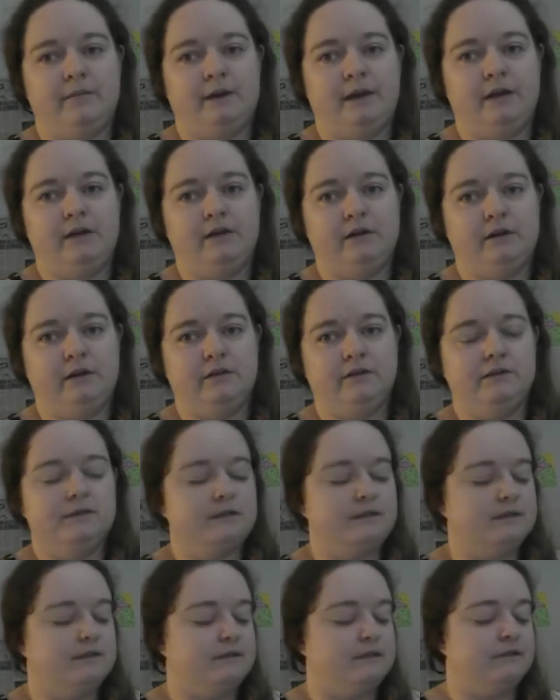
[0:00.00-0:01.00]
hooks,
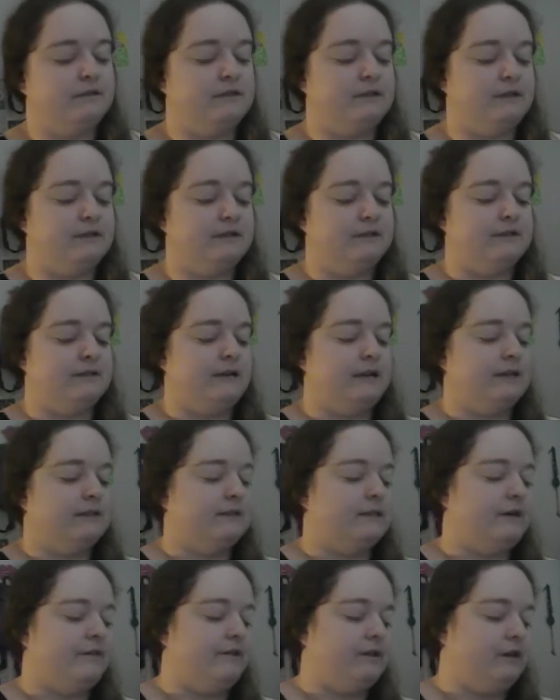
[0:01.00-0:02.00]
because it's a set of
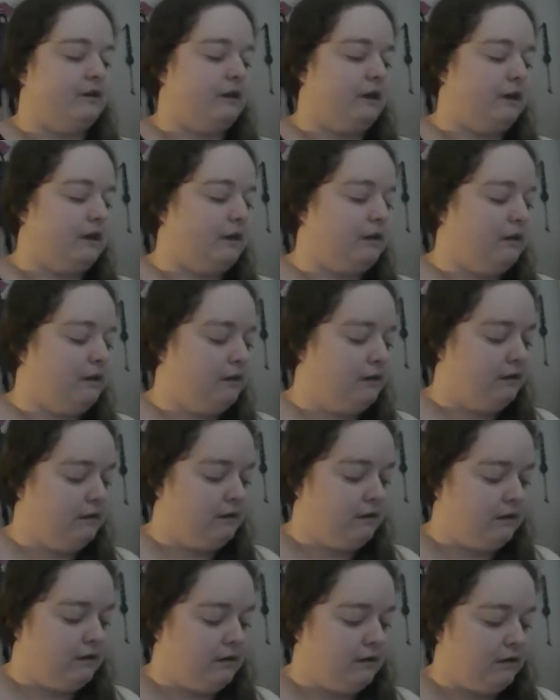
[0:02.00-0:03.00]
seven. You get
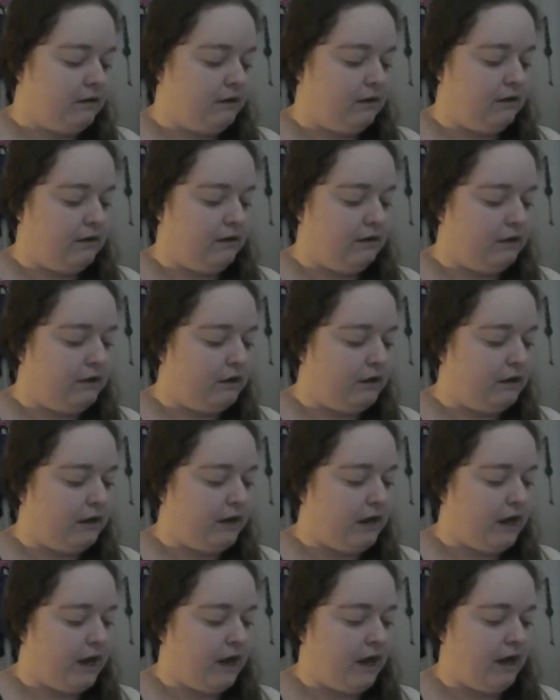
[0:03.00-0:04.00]

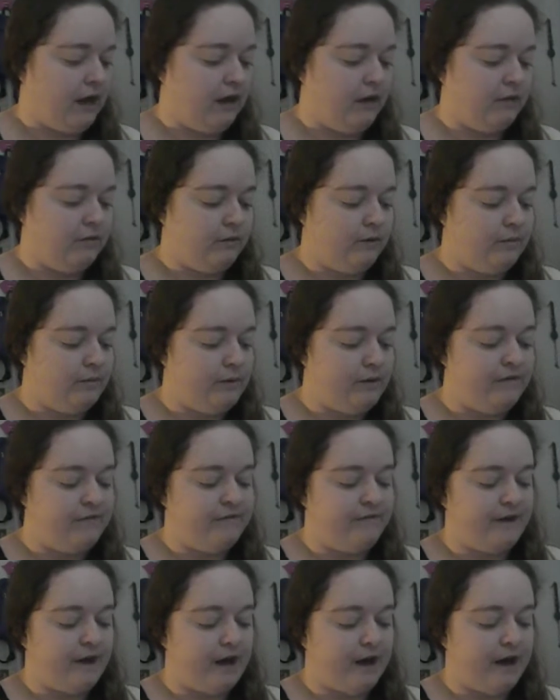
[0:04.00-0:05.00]
a
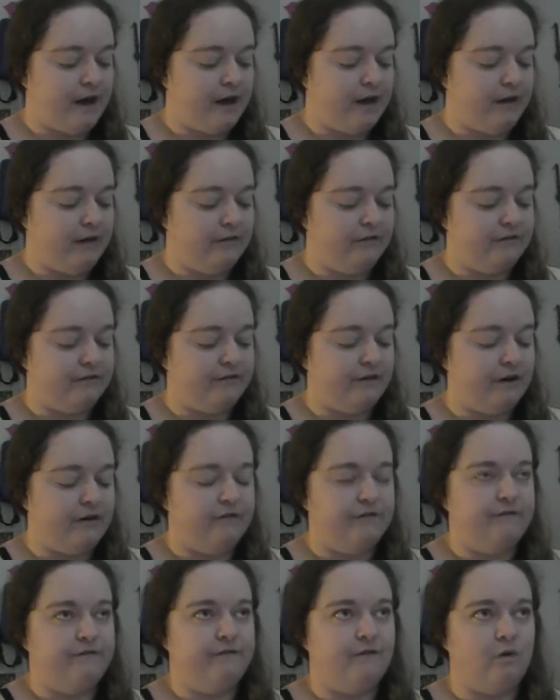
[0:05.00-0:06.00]
3.5, a
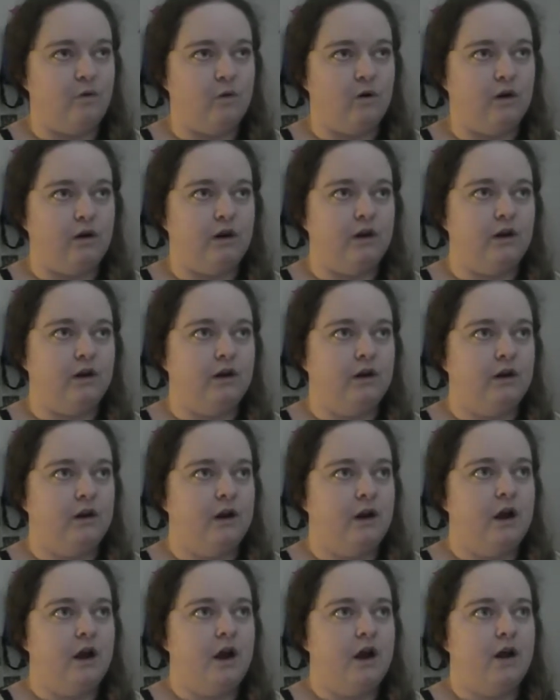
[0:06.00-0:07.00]
4,
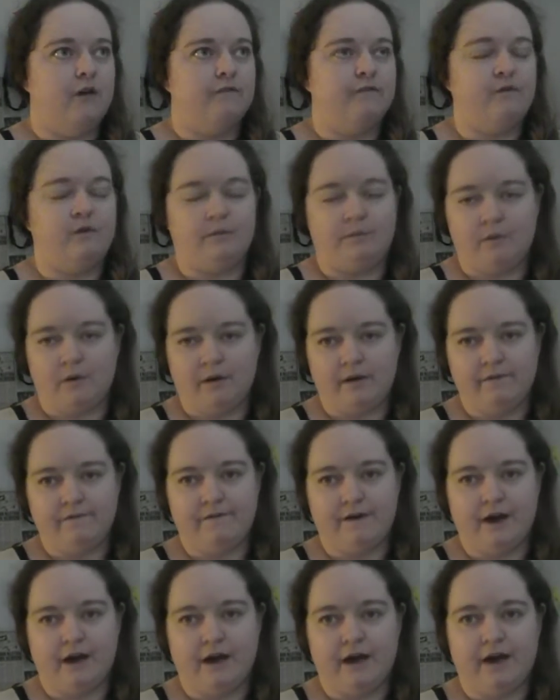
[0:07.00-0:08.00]

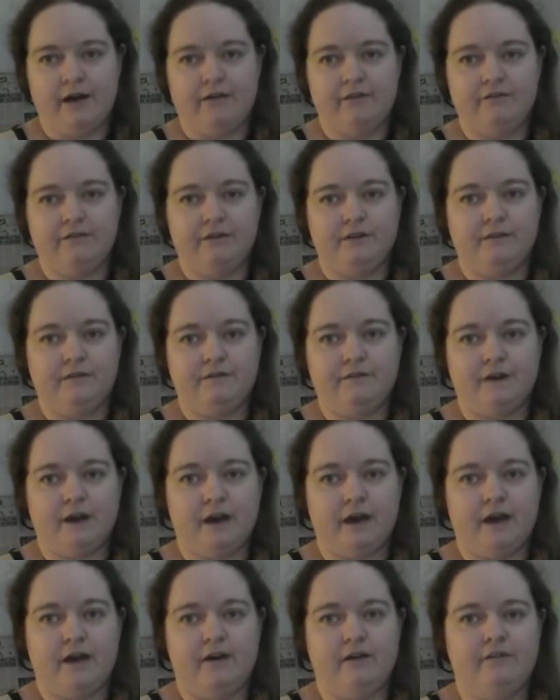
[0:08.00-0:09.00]
4.5, 5,
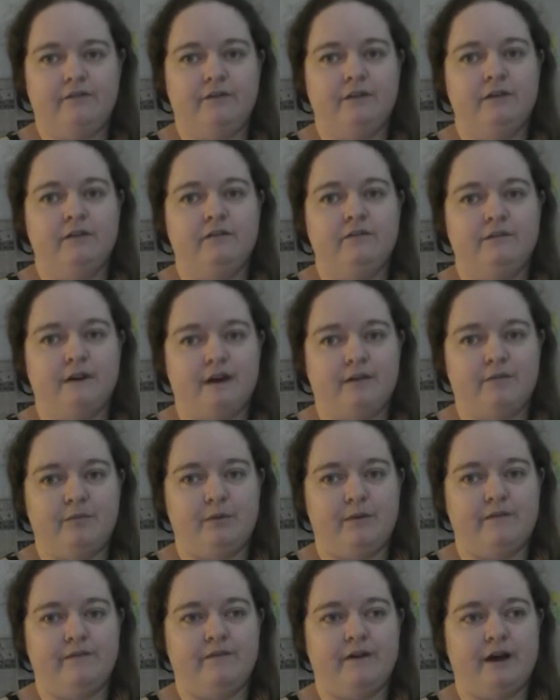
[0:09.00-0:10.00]

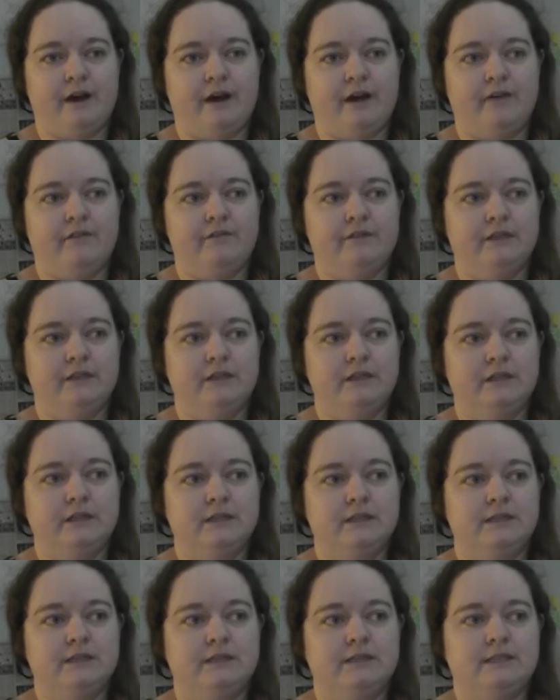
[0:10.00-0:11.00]
5.5,
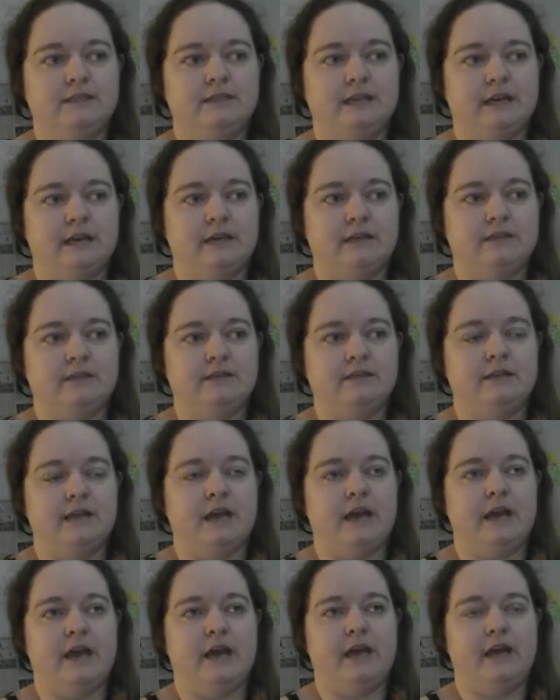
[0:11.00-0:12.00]
6,
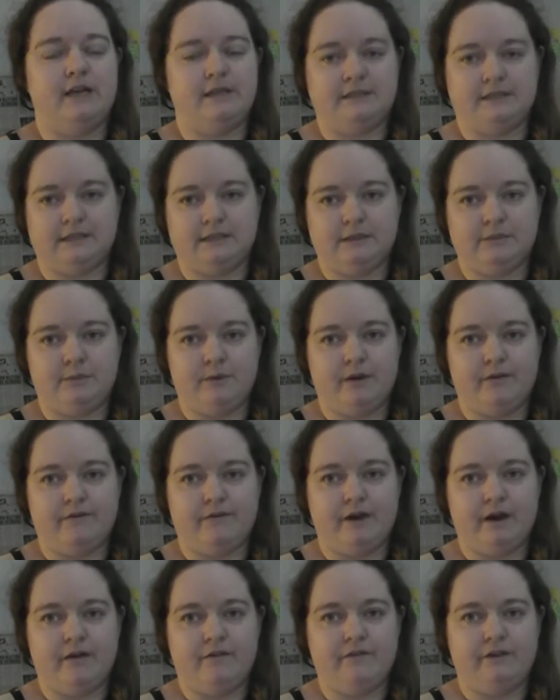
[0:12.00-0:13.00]
and a
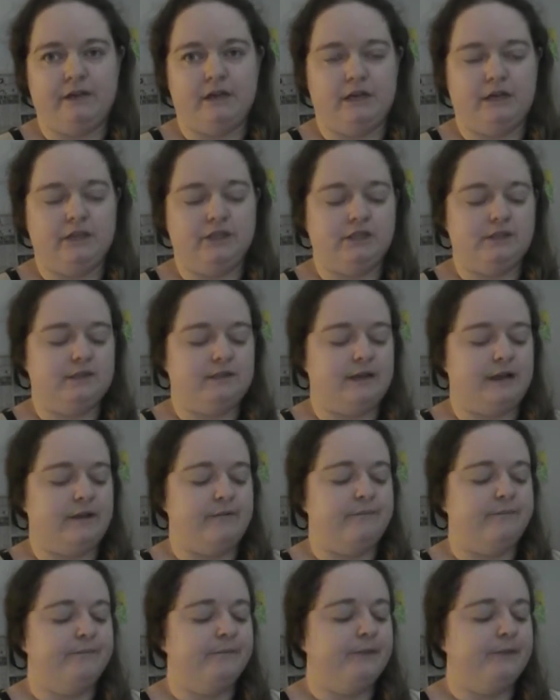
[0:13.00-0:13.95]
6.5 in each set.